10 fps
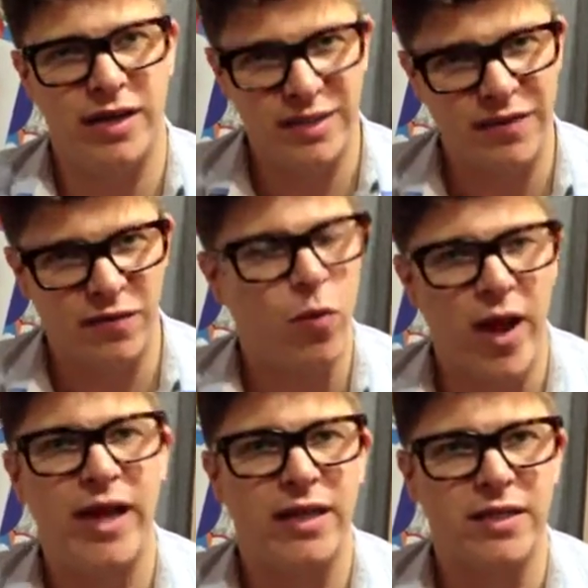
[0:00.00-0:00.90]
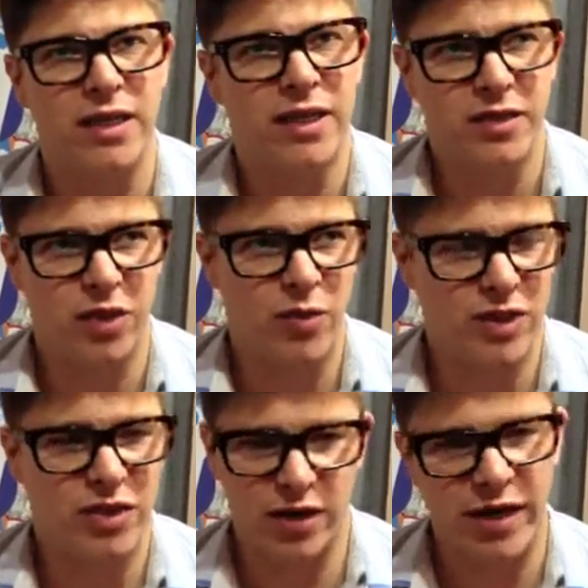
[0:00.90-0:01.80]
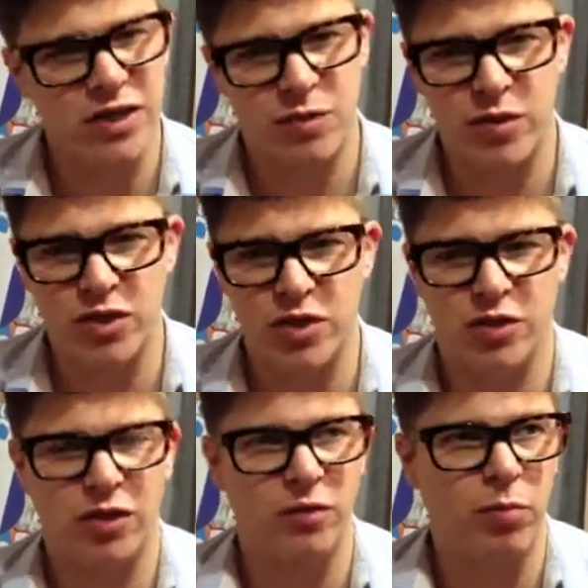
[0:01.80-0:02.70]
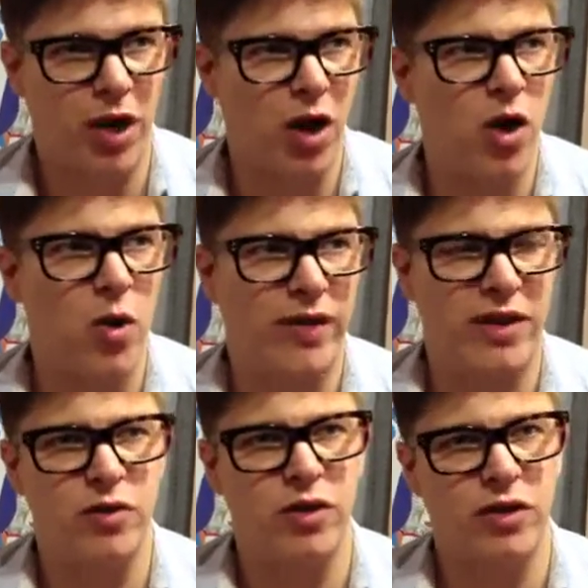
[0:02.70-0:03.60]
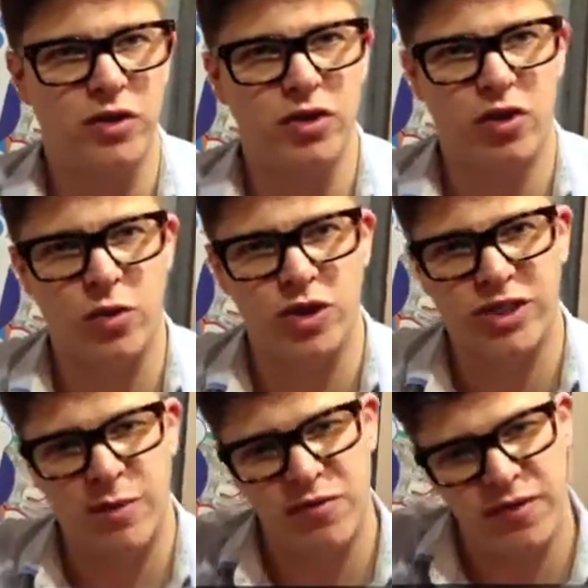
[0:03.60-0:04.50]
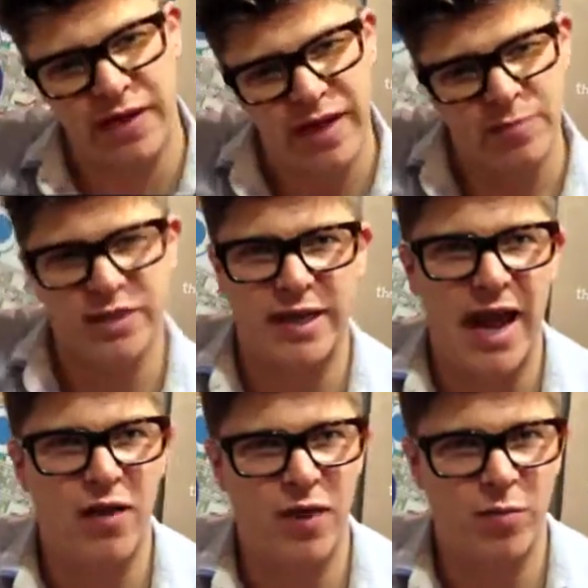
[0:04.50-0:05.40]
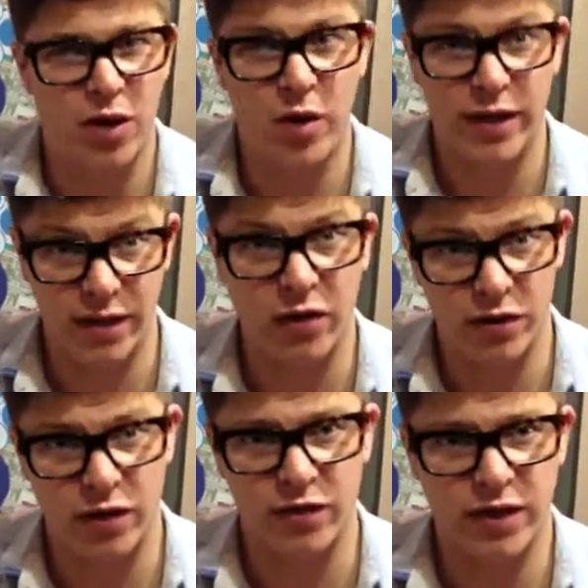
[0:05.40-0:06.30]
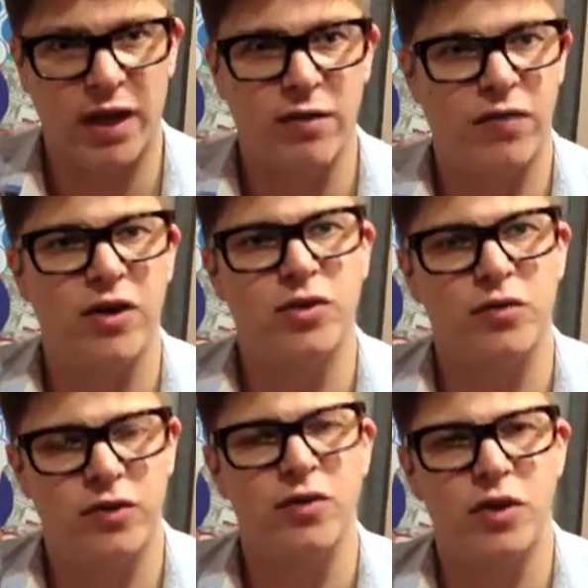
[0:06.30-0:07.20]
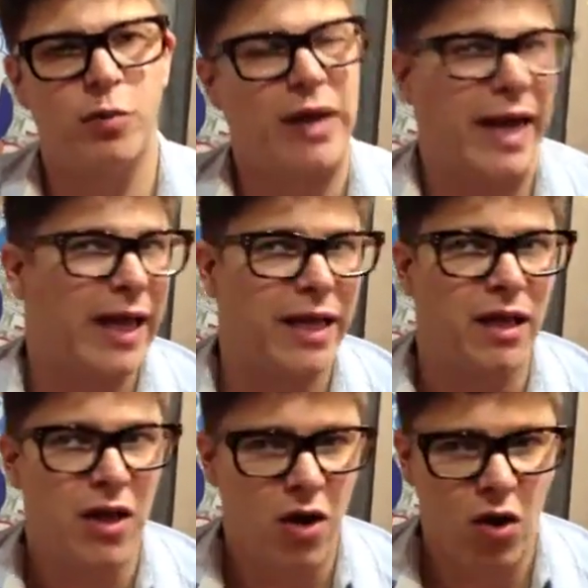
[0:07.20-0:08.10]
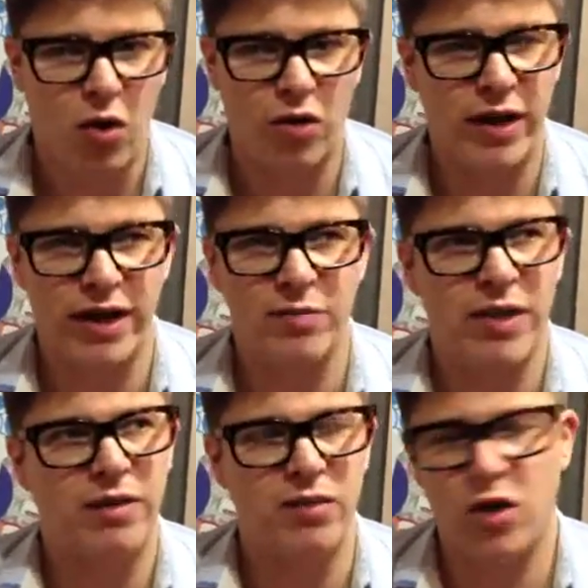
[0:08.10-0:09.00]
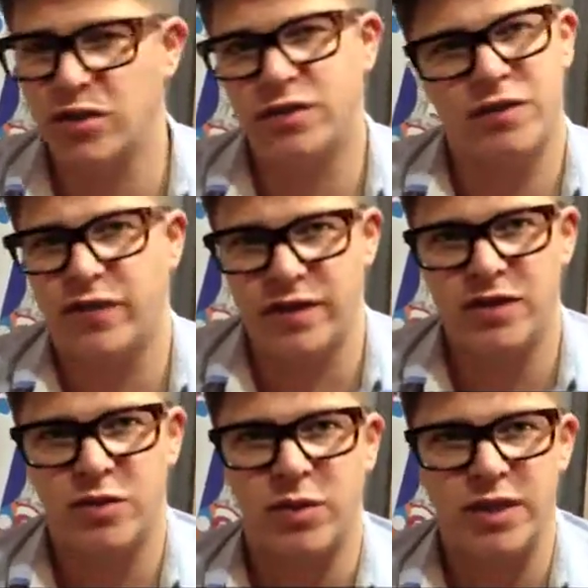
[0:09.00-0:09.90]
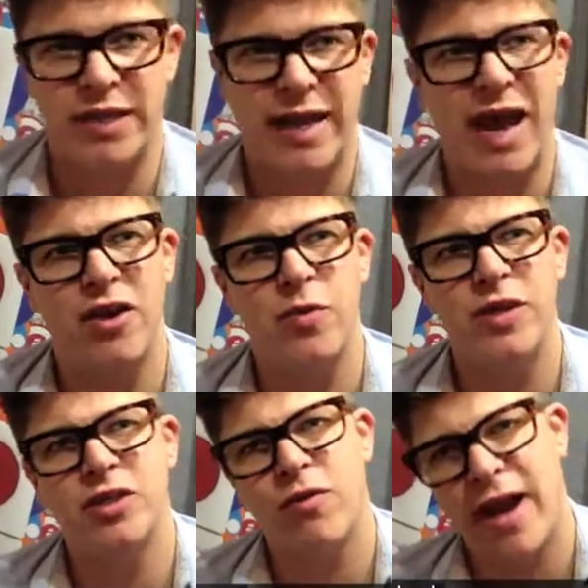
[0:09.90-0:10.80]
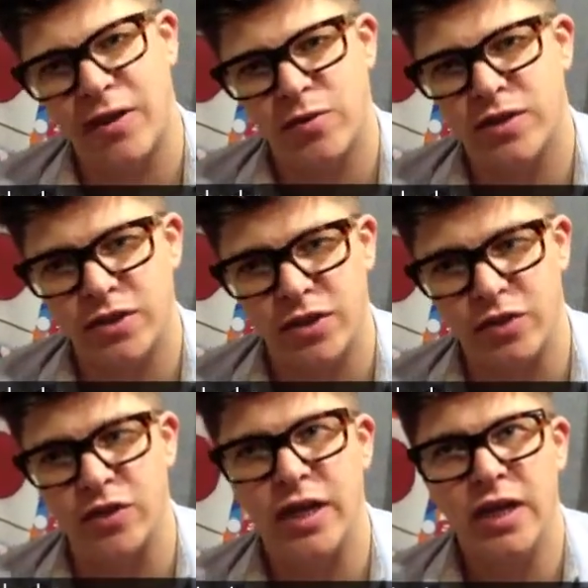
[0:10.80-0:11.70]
different ways. So with certain instruments you can blow, and then you can control the shape of the lips and how they're blowing it on the kind of virtual flute that you're playing. Or it can be lots of different instruments. And how you interact with the Skoog